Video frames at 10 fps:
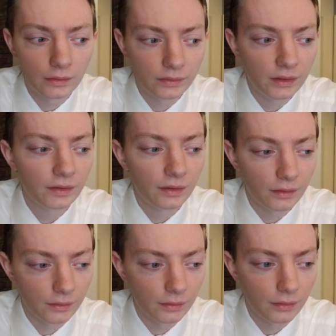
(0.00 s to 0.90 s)
This
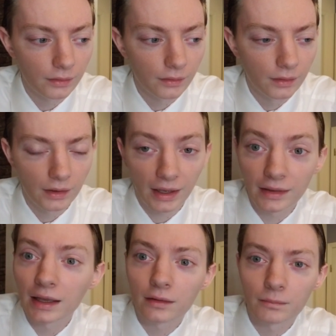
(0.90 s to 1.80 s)
is and
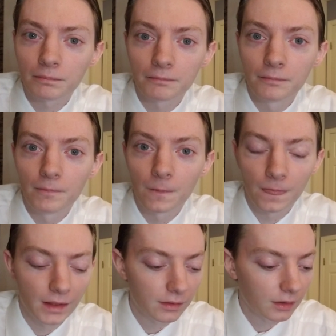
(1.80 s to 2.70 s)
then,
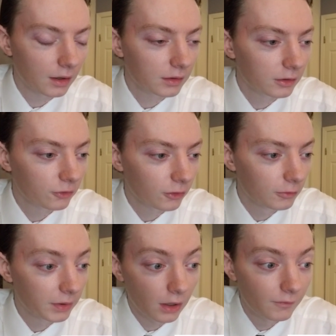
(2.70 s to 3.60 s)
that's an odd intro,
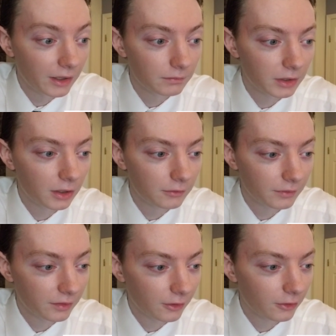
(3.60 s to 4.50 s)
but all right, you know,
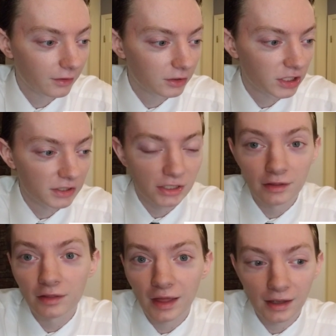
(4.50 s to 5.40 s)
it's a good
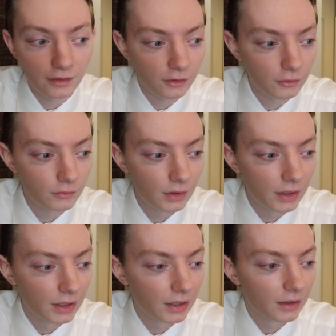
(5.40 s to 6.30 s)
suggestion. Thank you
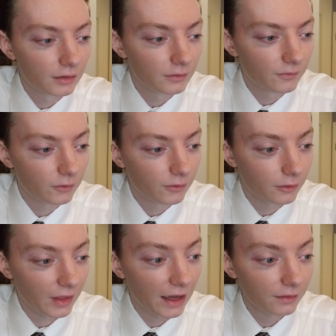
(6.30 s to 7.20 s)
for
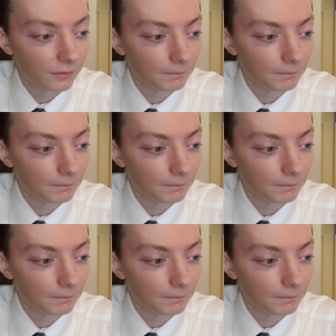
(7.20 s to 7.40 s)
that.